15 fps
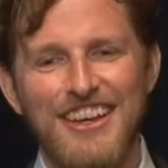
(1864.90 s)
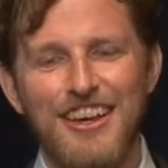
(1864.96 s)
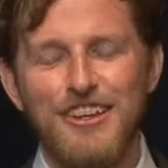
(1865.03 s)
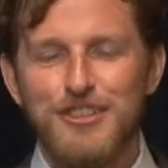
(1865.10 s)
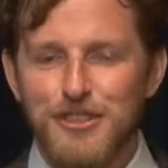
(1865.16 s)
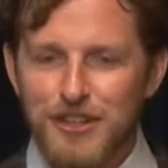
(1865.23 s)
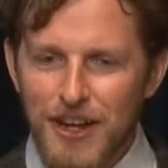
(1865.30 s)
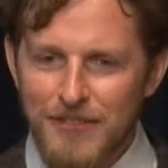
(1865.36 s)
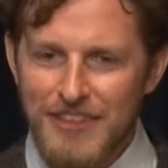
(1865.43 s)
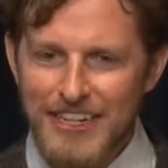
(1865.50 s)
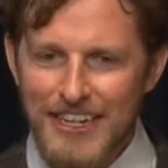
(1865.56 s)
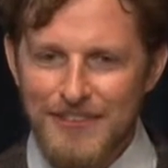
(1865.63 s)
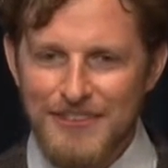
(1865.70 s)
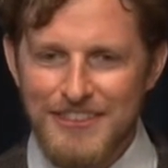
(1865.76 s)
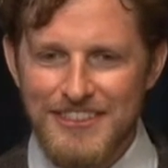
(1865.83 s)
You turn off the
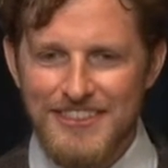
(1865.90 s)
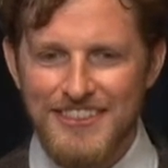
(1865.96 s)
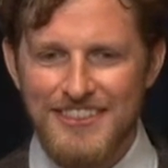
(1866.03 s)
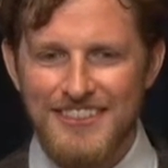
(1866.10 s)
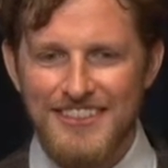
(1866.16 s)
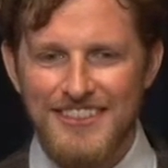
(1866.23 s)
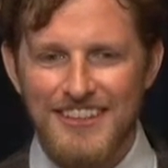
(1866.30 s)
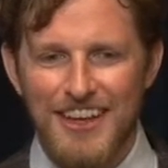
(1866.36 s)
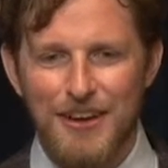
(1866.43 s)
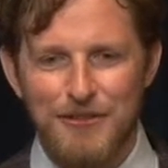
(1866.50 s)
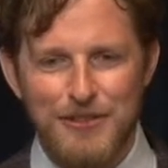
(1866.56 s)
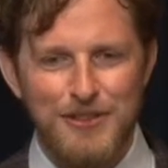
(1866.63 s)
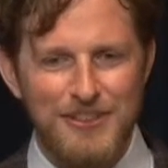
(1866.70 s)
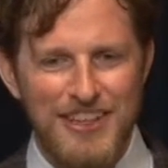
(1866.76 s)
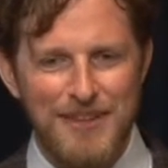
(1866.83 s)
GIFs? Uh, we'll
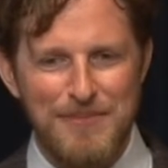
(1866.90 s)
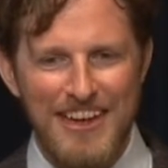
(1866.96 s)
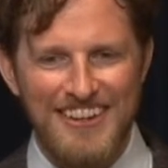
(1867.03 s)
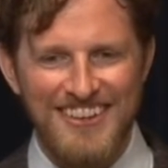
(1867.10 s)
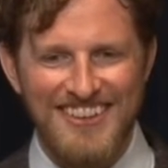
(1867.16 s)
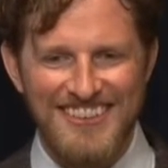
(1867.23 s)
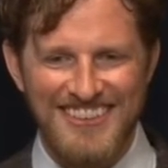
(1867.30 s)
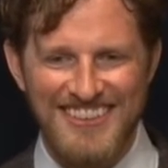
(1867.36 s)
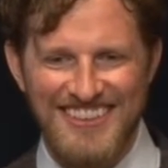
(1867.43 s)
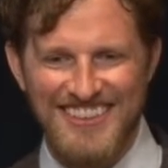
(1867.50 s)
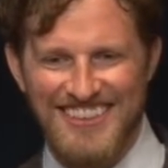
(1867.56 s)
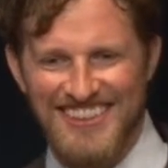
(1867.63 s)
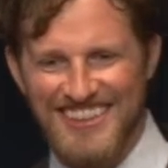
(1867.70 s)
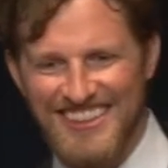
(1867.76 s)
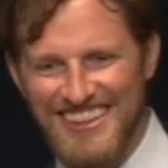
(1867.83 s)
turn that back
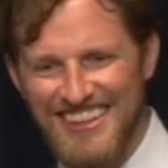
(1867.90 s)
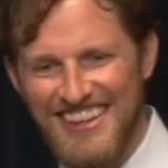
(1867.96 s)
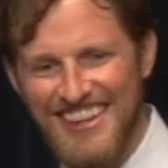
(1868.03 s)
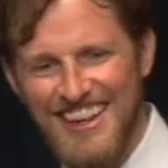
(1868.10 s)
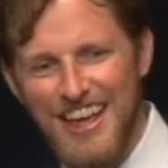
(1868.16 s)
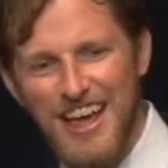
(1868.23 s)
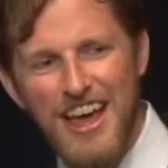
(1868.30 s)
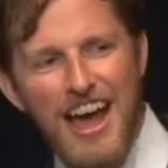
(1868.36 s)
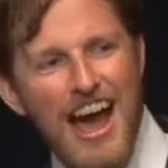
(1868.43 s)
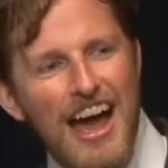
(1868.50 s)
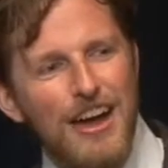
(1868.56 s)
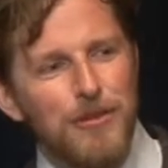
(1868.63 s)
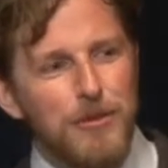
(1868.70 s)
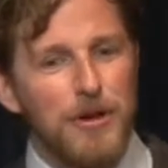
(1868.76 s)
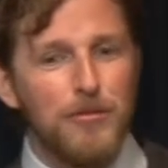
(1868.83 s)

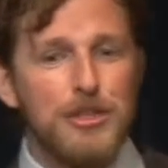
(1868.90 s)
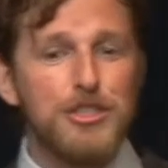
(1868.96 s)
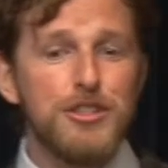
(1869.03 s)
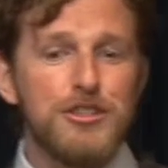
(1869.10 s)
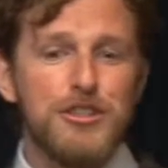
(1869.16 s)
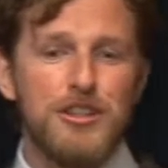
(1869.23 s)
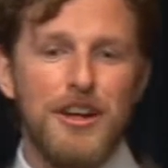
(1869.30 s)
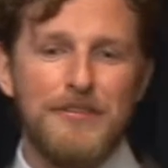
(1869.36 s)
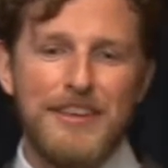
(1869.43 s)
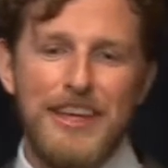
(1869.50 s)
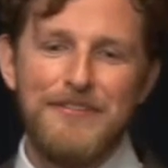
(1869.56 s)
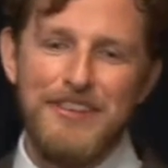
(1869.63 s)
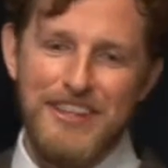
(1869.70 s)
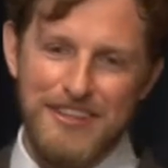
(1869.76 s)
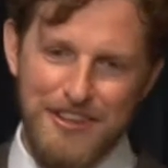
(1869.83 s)
on. we, we should turn off
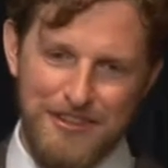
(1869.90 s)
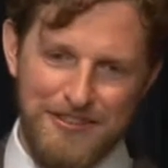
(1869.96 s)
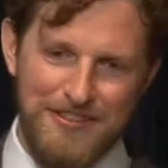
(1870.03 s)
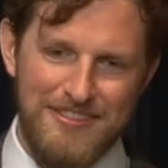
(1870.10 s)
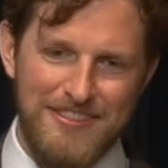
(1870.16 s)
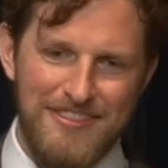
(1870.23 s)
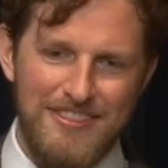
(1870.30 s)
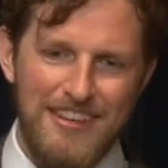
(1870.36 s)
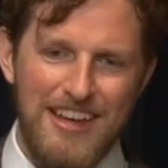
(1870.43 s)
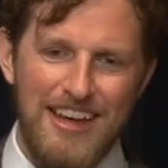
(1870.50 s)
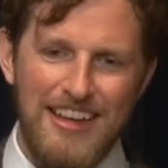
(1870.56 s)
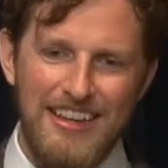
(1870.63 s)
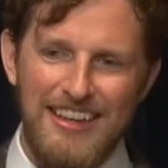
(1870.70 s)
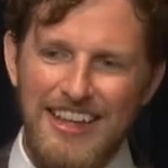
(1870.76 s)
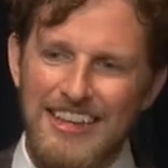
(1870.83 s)
Giphy though.
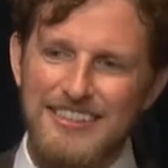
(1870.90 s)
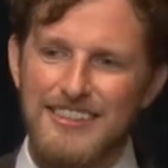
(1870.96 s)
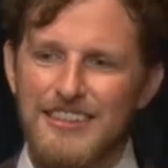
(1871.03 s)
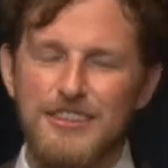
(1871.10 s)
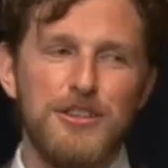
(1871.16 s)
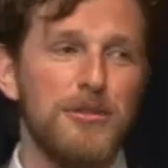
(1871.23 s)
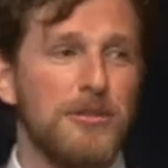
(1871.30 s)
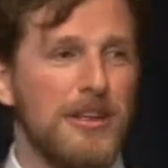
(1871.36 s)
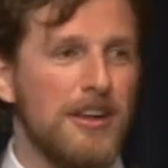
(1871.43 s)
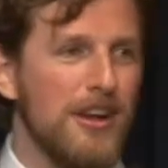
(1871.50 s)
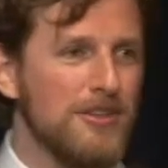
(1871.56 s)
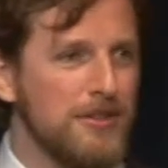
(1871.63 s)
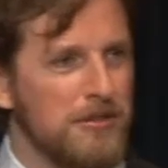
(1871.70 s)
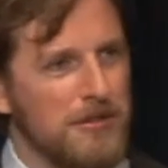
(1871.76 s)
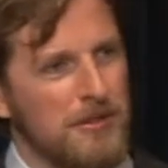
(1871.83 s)
Uh, it has, so it
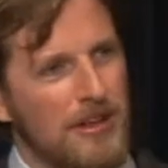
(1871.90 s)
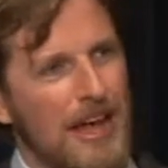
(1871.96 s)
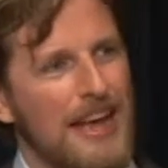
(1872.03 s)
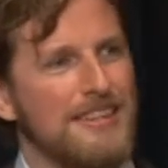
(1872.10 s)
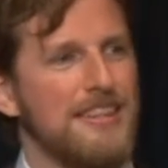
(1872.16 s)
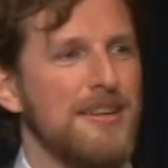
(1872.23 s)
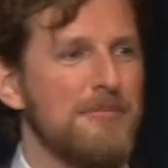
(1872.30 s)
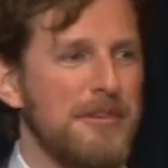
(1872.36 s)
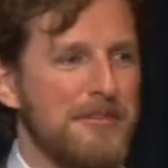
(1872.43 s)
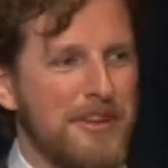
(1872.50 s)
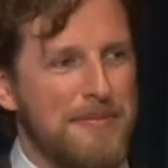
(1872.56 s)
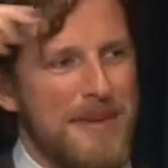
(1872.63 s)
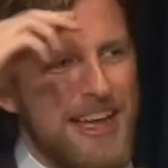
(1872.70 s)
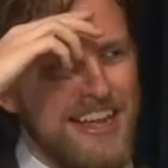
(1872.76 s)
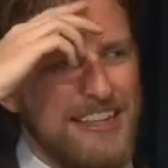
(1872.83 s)
also has a number of
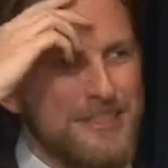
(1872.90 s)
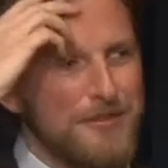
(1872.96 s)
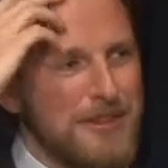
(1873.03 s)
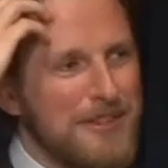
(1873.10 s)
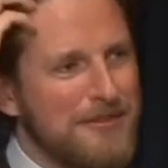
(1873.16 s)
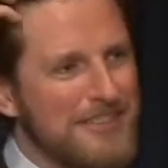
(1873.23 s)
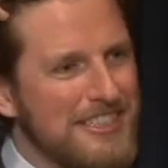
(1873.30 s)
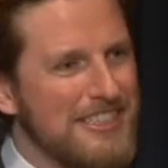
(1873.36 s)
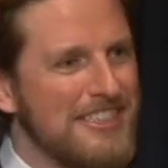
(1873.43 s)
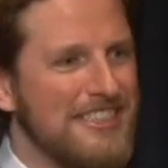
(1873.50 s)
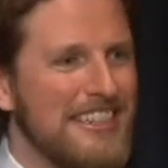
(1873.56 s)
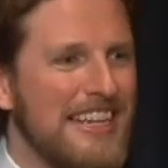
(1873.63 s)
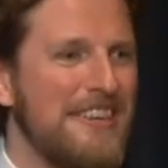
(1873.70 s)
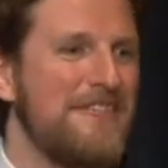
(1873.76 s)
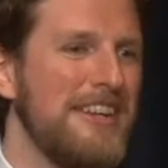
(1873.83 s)
commands, one of which is the
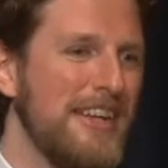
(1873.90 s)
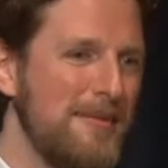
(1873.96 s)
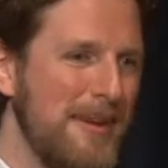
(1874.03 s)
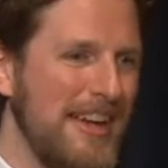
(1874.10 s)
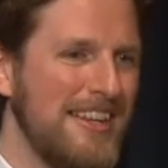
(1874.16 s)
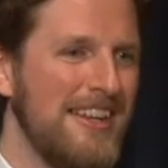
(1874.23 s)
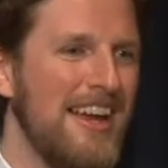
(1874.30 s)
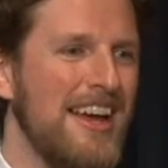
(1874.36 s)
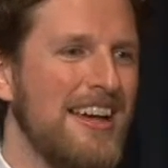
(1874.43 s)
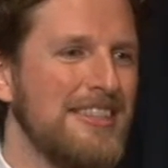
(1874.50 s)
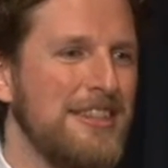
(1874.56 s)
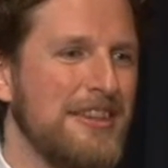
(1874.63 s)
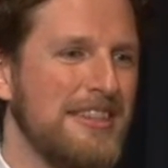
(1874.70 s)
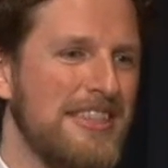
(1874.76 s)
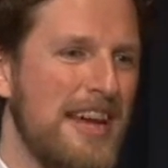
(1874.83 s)
Giphy command.
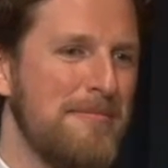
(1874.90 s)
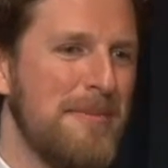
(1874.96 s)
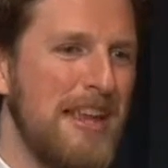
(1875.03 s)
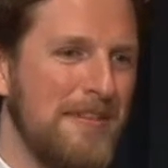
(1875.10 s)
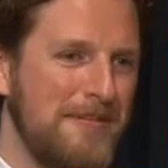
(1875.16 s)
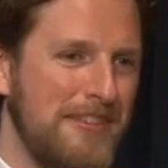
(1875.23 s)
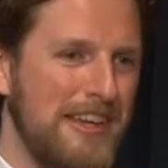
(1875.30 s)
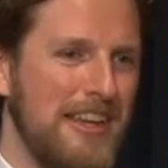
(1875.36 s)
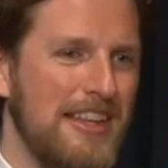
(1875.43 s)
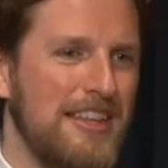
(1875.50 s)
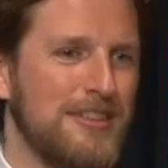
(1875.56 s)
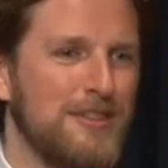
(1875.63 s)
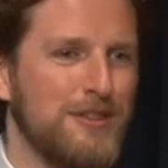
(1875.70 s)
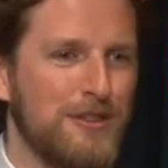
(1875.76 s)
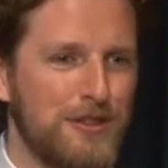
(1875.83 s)
So you can type Giphy and then
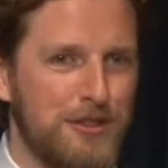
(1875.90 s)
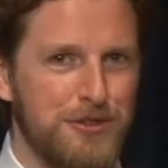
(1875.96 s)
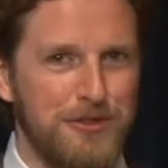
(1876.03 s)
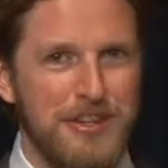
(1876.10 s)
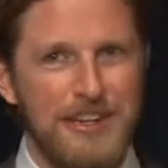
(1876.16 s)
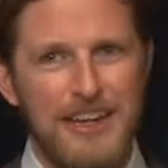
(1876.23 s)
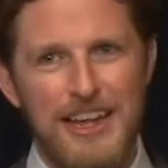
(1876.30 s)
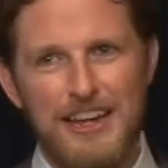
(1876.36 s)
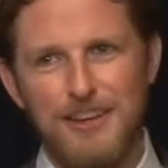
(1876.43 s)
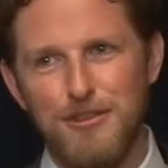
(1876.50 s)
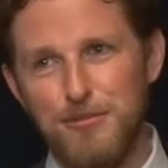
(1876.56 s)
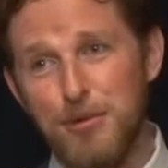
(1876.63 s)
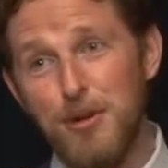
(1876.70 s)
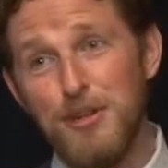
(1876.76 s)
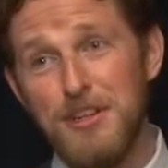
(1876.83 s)
search string, and it'll
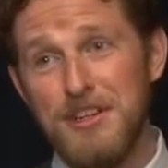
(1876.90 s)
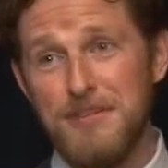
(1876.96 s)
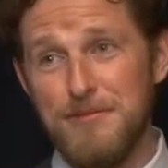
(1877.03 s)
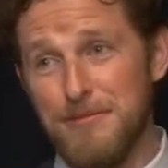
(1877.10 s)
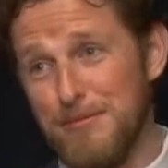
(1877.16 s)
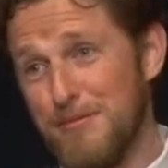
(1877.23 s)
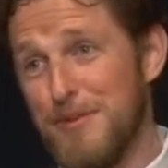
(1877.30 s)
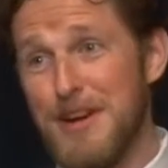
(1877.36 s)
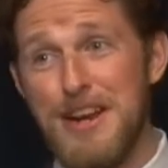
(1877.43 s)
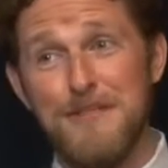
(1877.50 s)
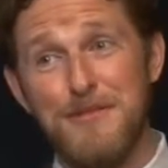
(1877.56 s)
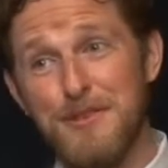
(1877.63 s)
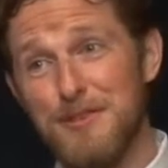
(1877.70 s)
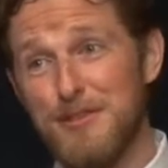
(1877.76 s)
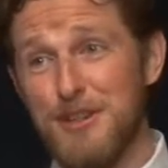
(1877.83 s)
pull in
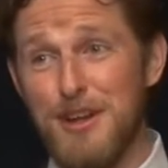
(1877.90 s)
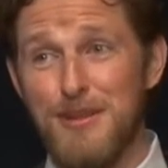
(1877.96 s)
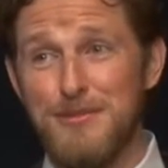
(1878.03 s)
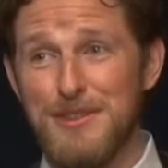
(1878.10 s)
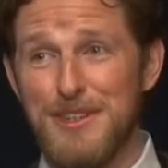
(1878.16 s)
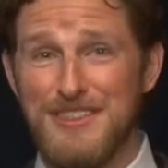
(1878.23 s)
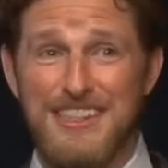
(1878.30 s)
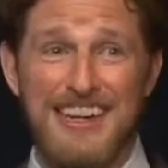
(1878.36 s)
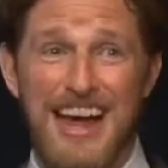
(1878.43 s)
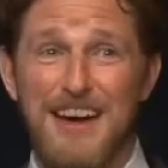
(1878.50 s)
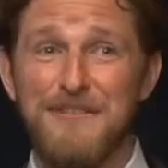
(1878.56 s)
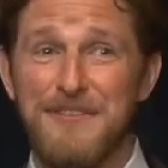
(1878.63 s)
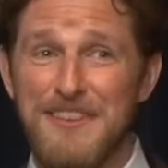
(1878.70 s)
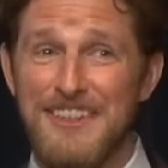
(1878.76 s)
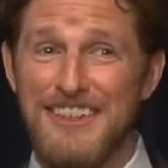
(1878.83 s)
whatever comes. It's like, I'm
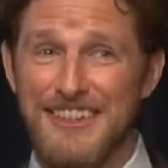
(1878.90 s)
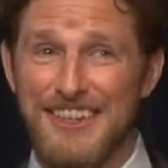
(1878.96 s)
feeling